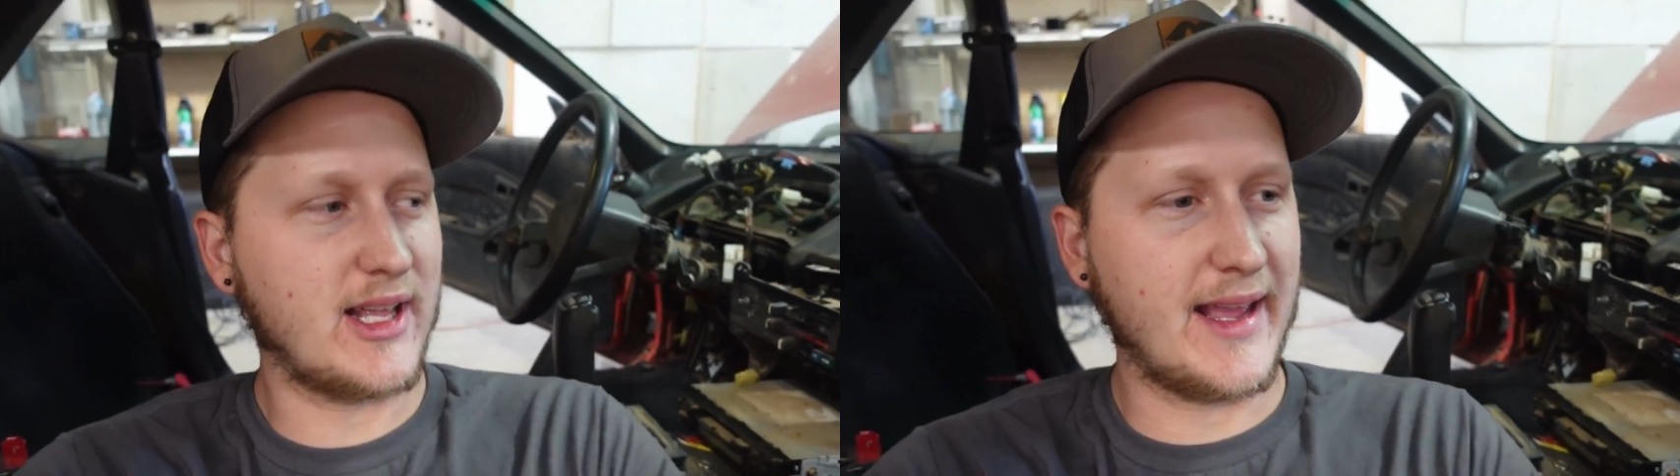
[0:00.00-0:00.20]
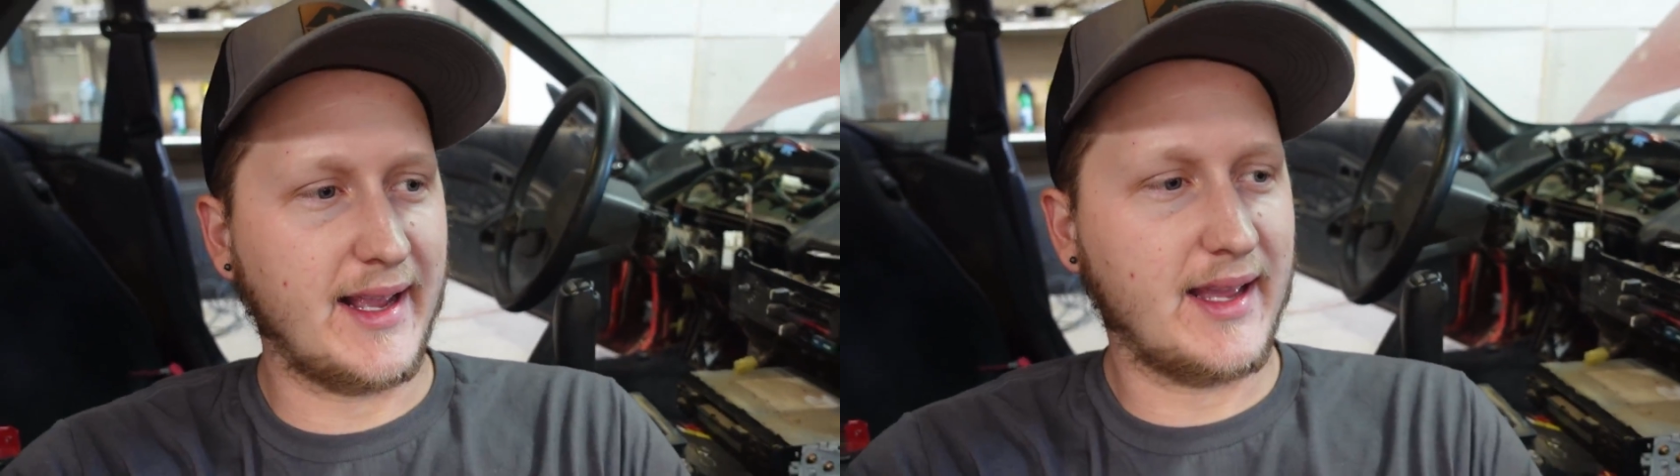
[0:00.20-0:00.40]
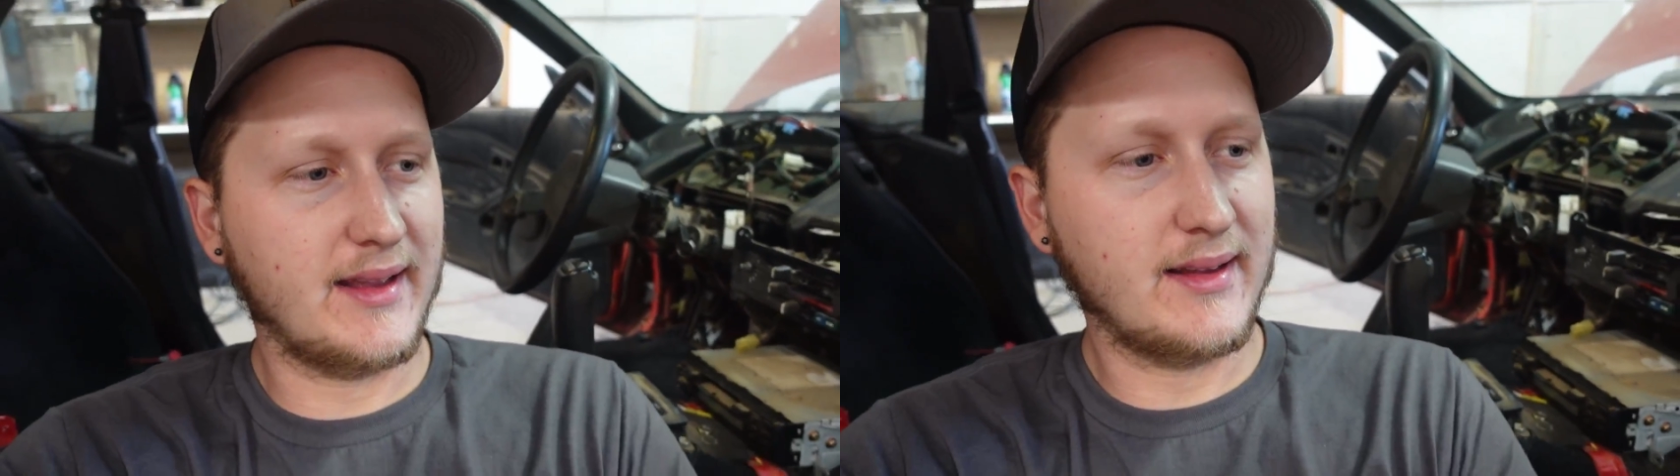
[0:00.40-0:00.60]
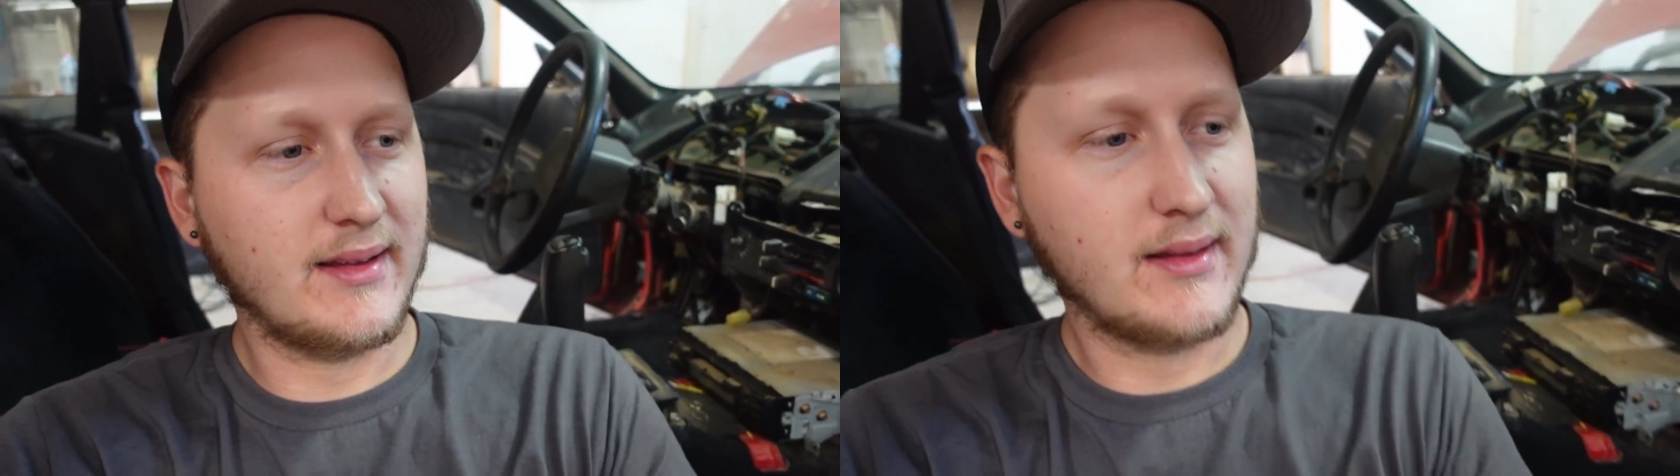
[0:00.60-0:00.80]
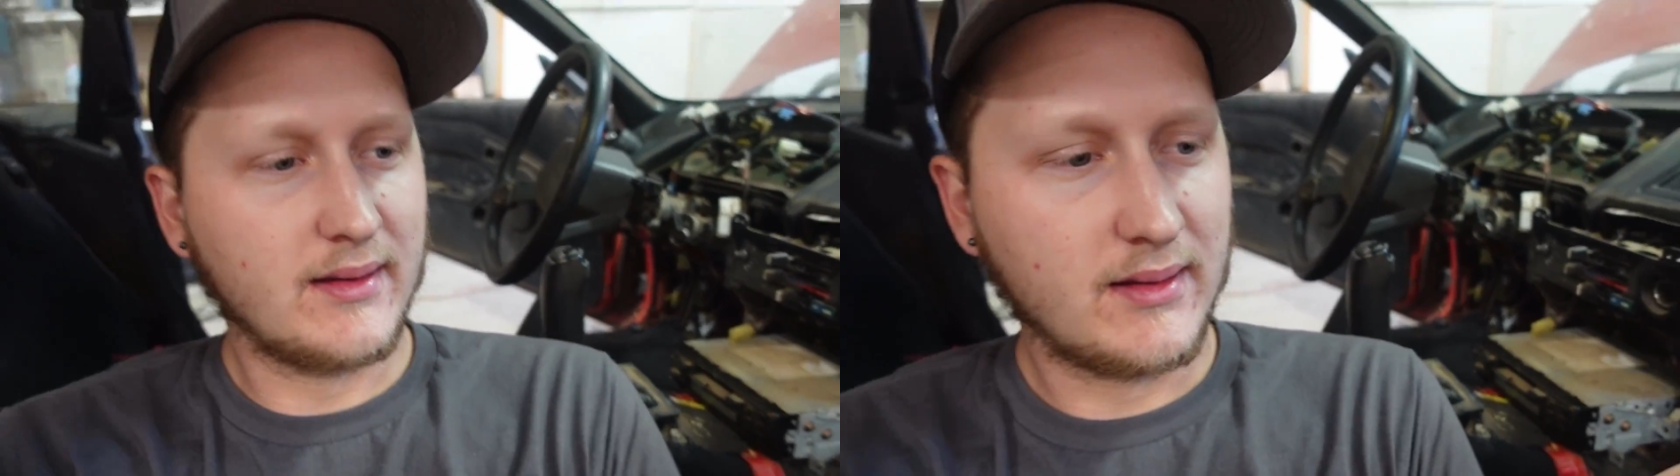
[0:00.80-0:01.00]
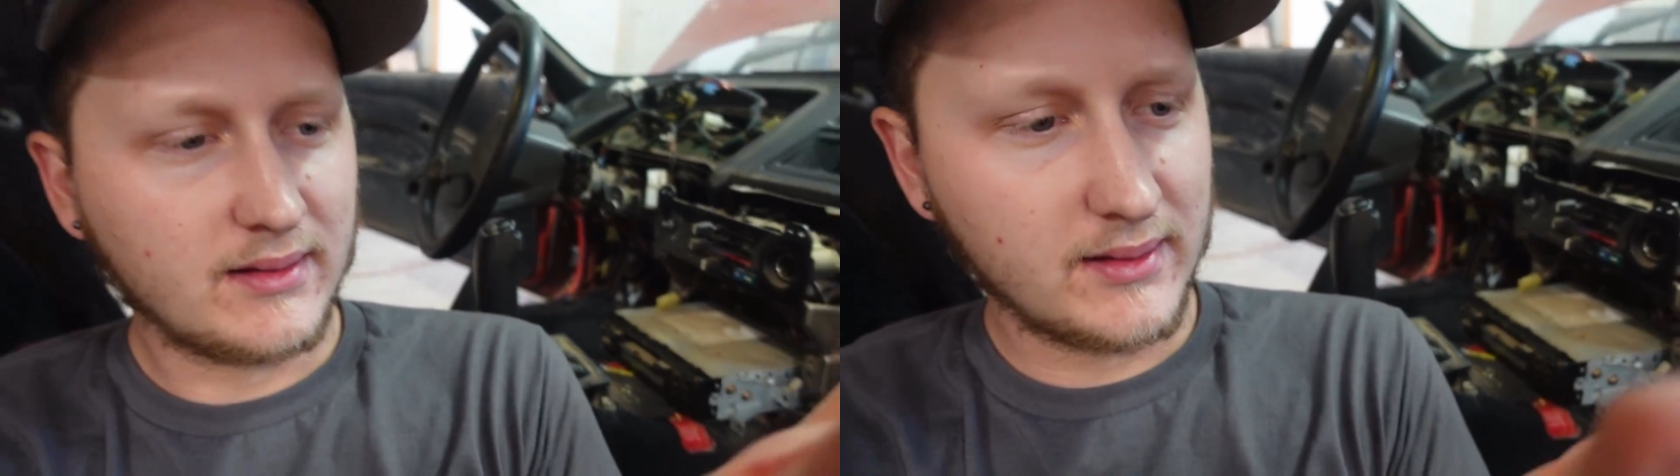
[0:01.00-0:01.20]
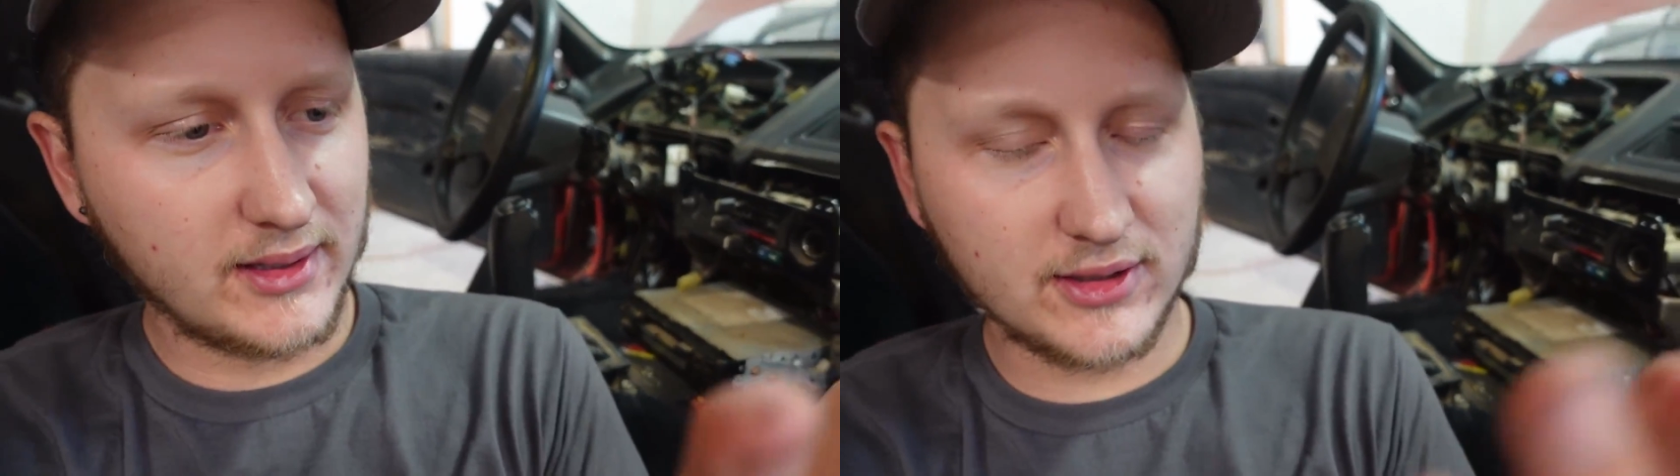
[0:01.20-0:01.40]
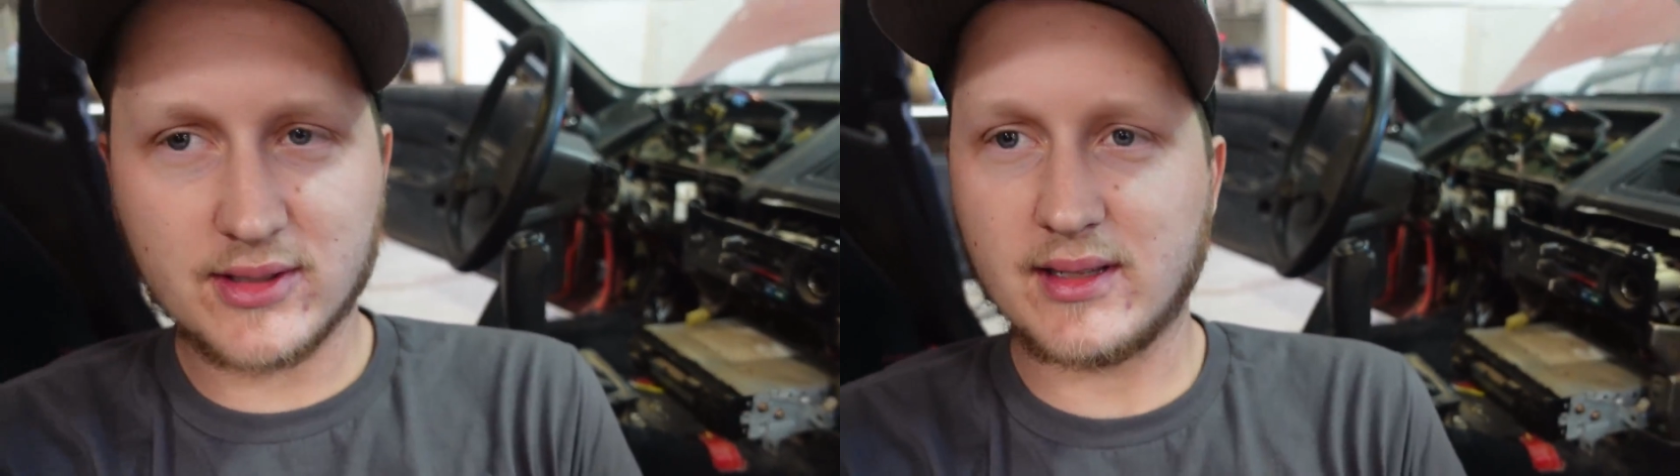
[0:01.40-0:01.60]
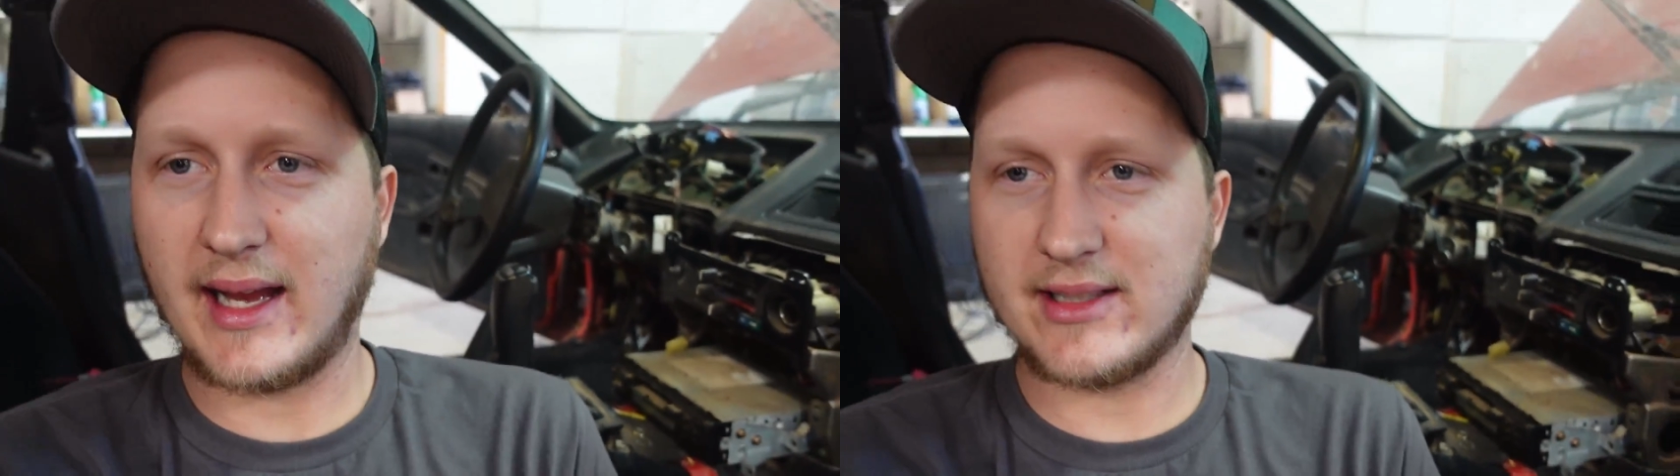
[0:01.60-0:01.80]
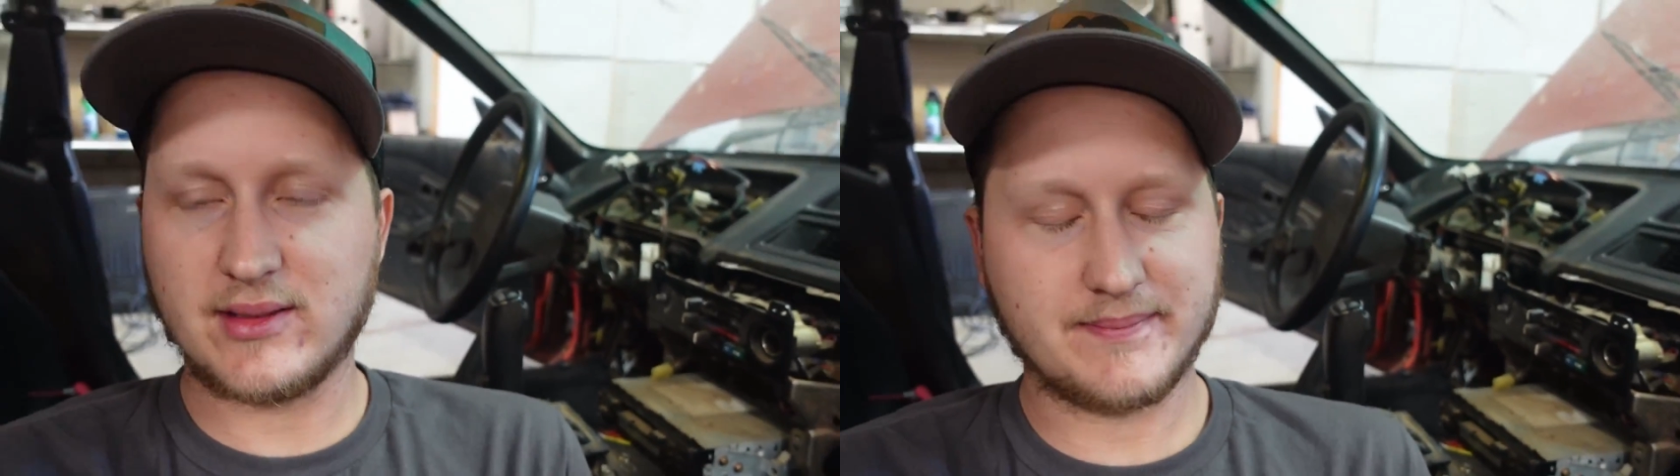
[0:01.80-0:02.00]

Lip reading: like I